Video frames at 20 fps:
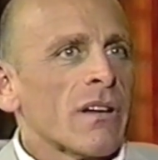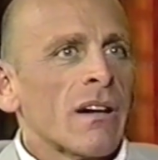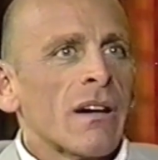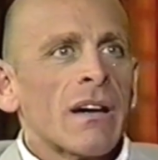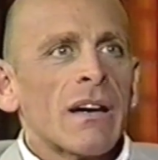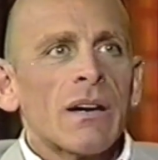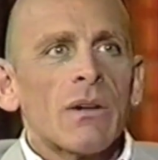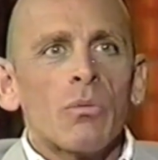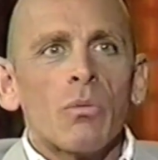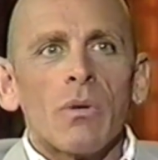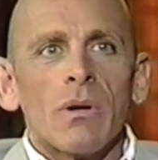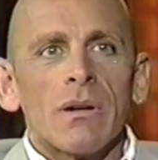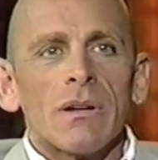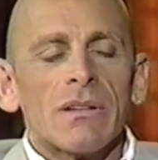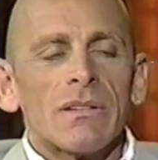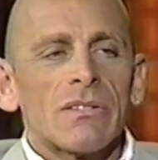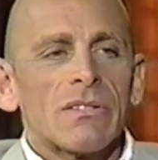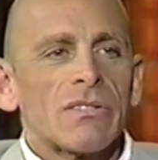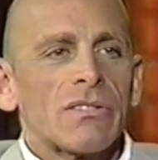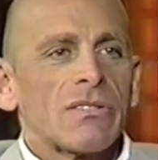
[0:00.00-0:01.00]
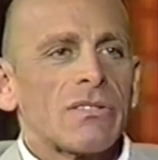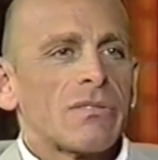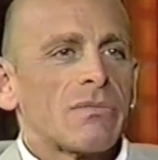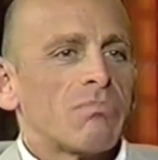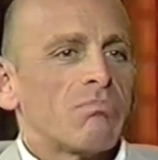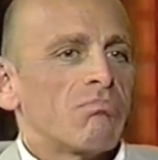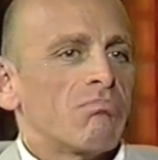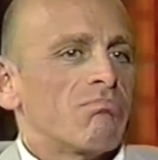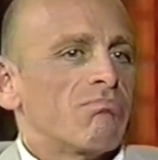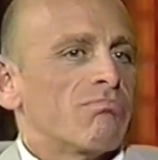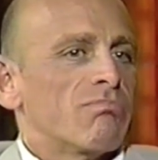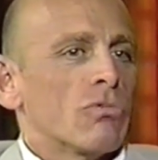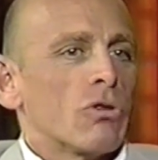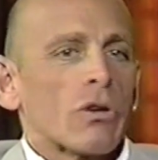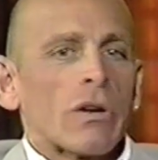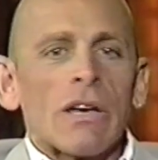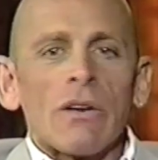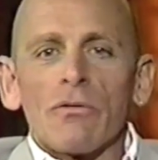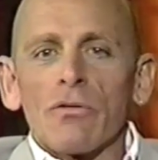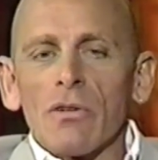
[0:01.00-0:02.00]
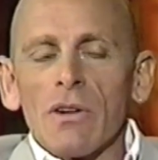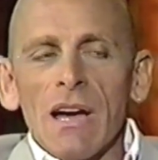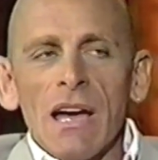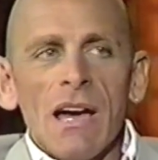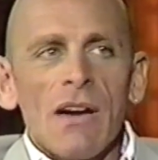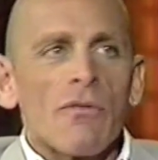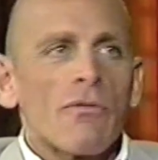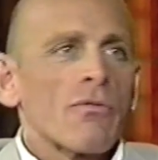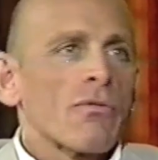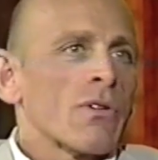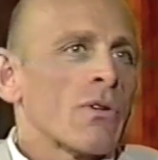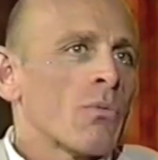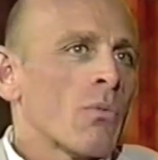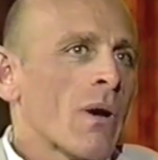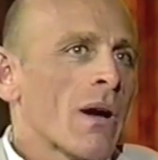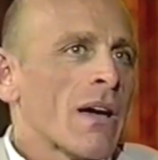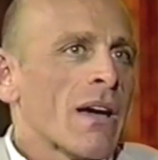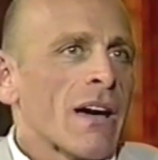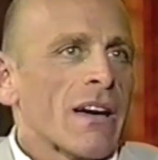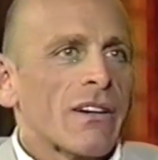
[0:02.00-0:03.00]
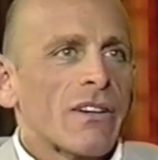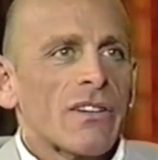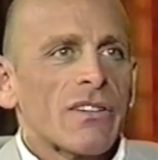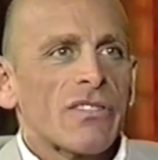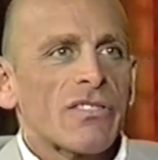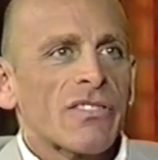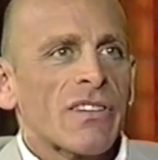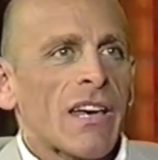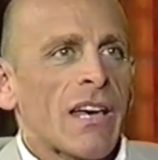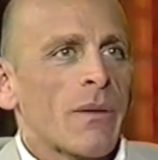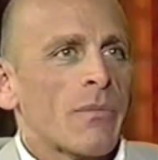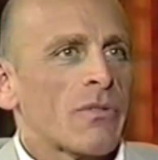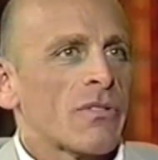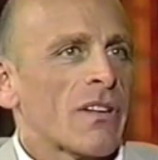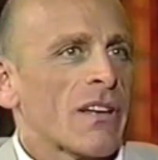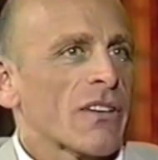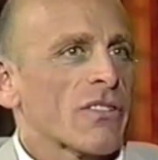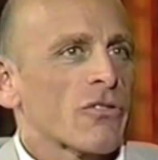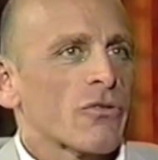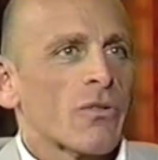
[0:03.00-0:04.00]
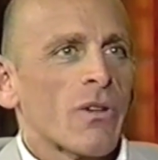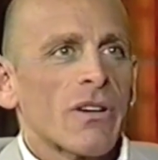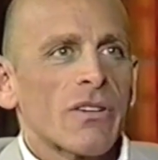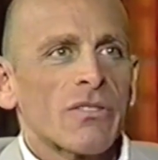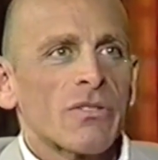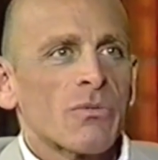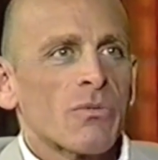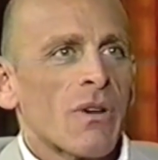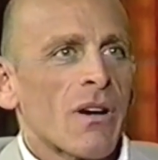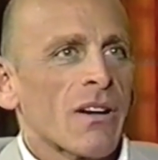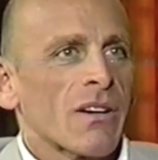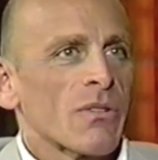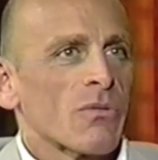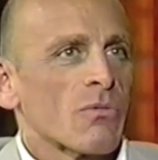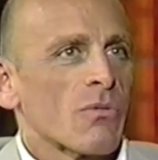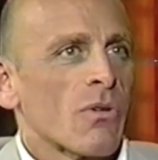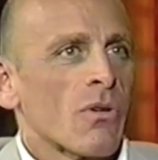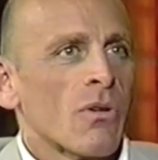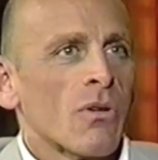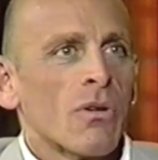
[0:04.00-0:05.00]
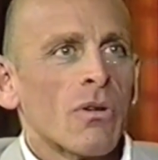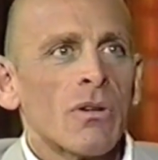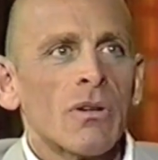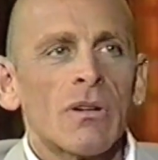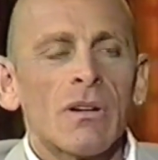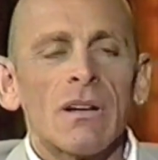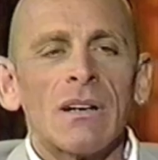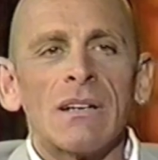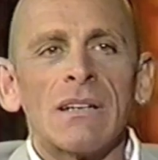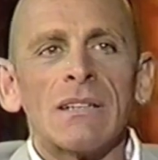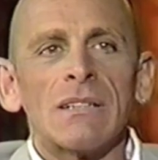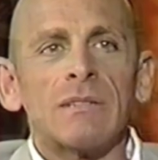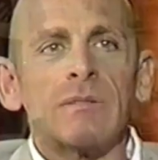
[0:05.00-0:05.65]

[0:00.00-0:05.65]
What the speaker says: I was looking for every way I could escape sex, drugs, and rock and roll.